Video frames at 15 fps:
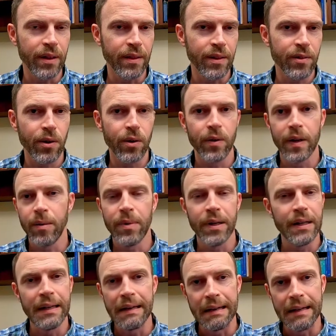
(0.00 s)
that's already
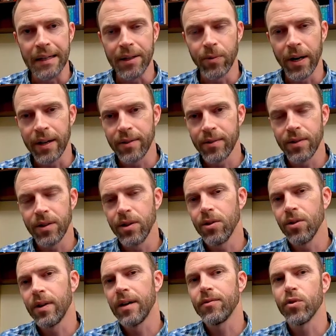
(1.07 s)
been done, right? So that you
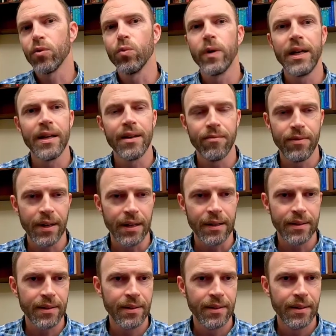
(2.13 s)
don't have to
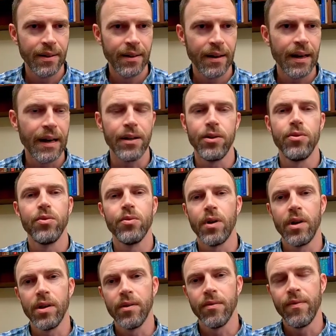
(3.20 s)
reinvent how to do
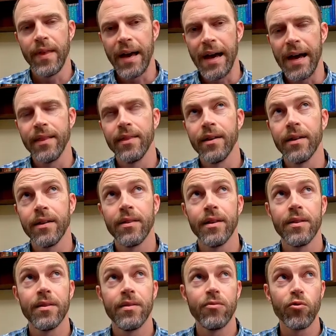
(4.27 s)
all of that.
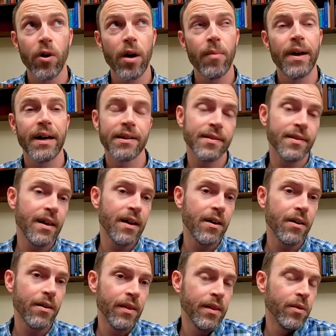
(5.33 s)
The drawbacks
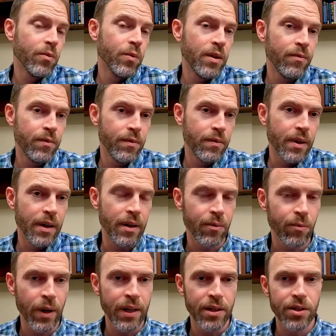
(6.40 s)
there and that we've
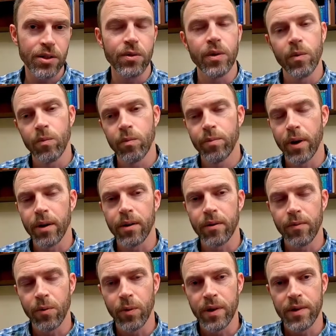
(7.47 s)
run into, and part
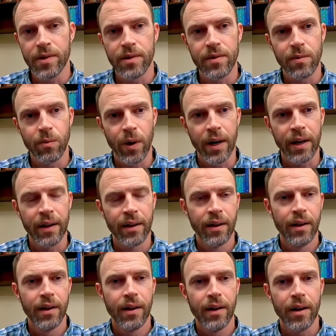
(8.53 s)
of the reasons why
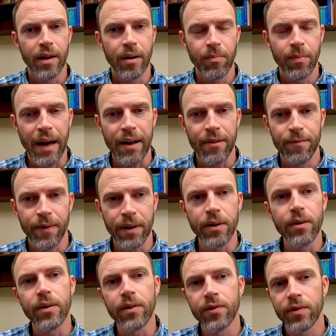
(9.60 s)

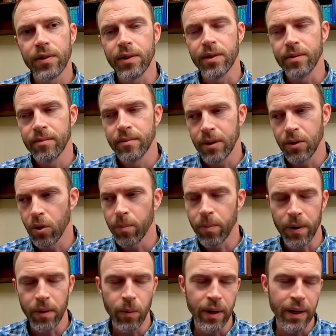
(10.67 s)
Pathfinder is still
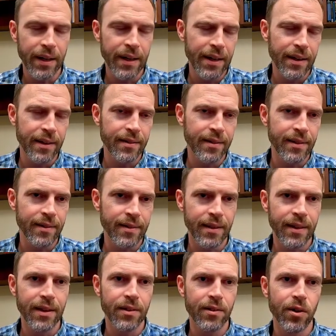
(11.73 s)
incorporated the way it is
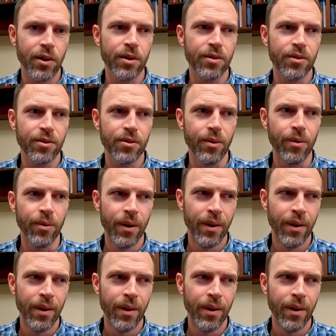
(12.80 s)
that it's hard to